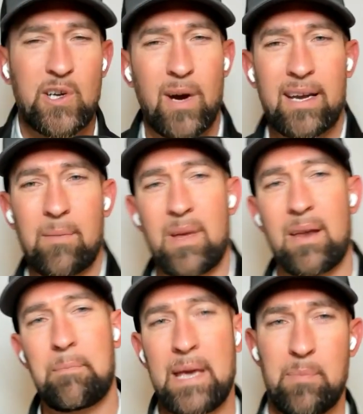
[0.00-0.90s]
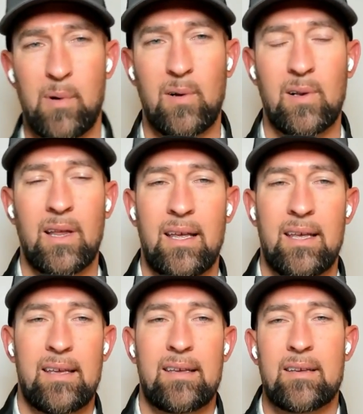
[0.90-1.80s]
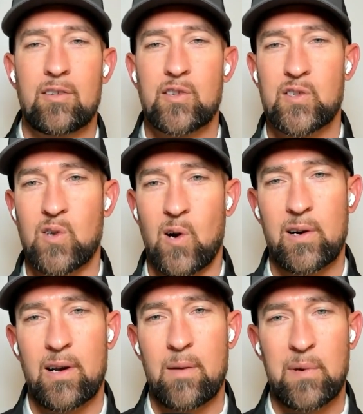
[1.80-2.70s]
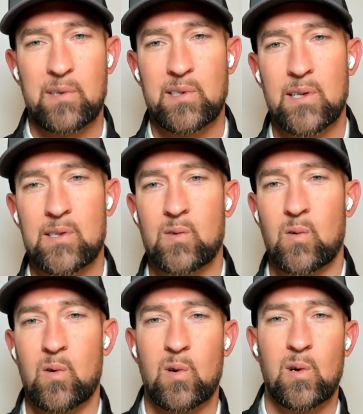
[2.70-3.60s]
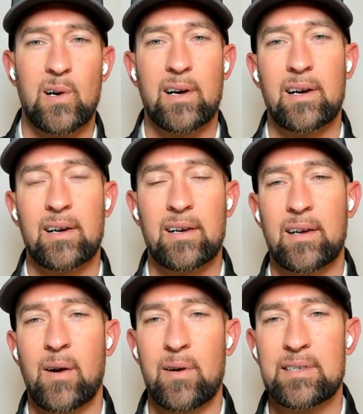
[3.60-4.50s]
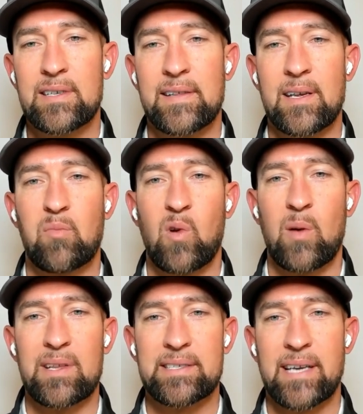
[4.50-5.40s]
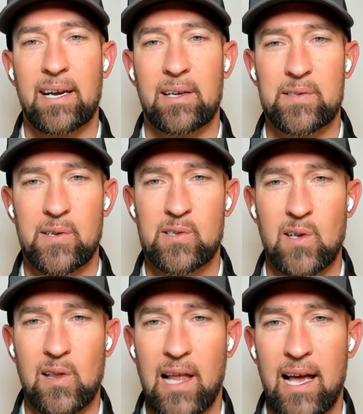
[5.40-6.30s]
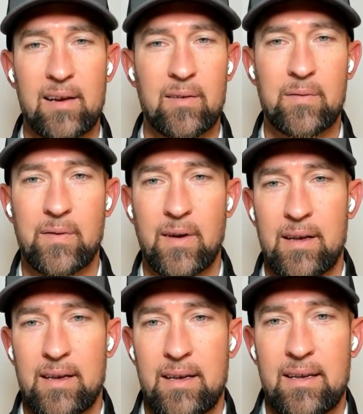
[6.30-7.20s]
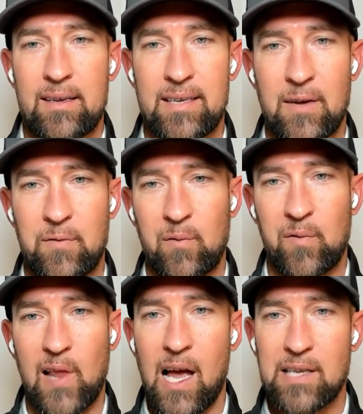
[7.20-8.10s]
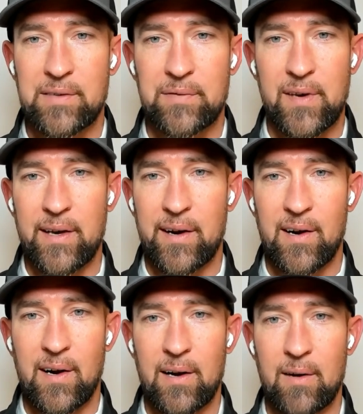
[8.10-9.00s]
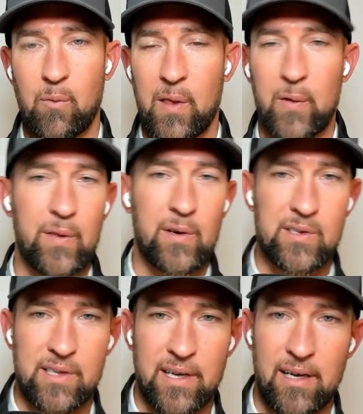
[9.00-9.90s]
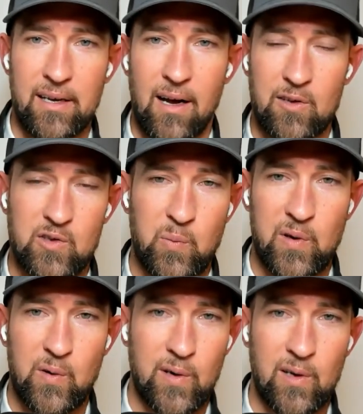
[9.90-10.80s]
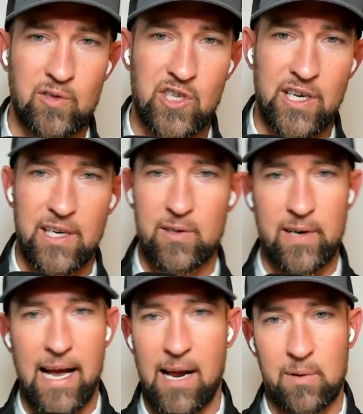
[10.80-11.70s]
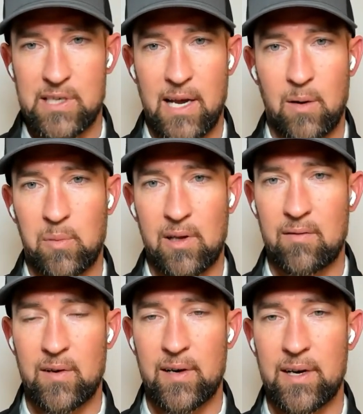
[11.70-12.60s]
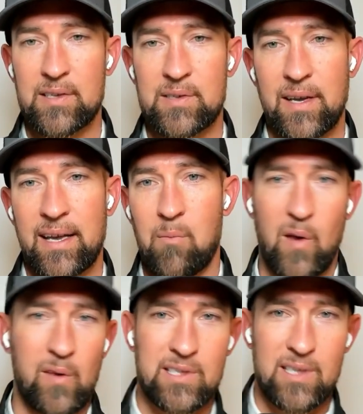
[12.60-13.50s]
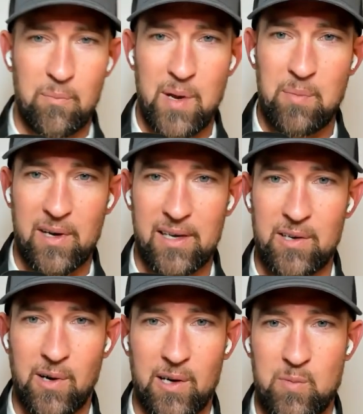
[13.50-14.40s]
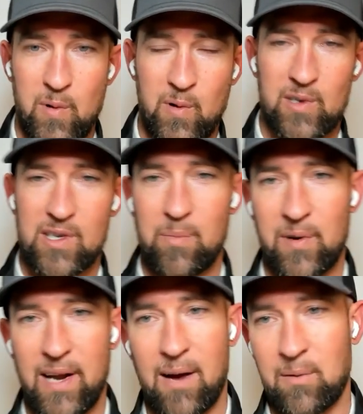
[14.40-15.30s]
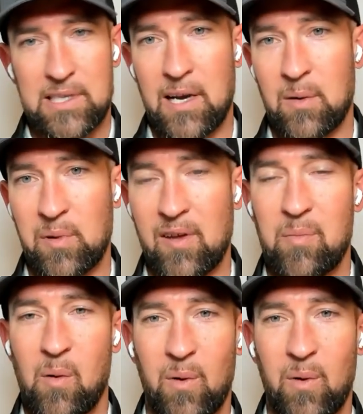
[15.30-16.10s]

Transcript: you recommend people start a business or go into the employment side? Because there's a lot of different philosophy on whether there's a entrepreneurial gene or not, which I don't believe there is, whether some people can do entrepreneurship or not, which I don't believe. But